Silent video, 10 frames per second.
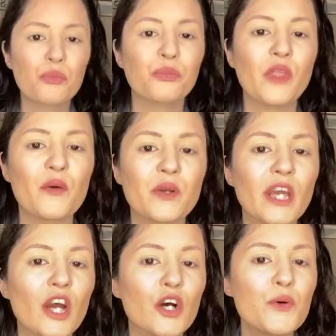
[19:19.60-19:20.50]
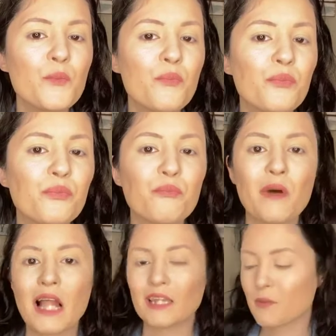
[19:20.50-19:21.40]
There we go.
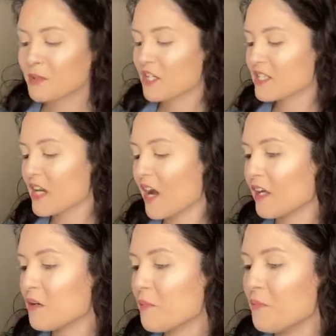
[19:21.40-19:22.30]
My lips are done.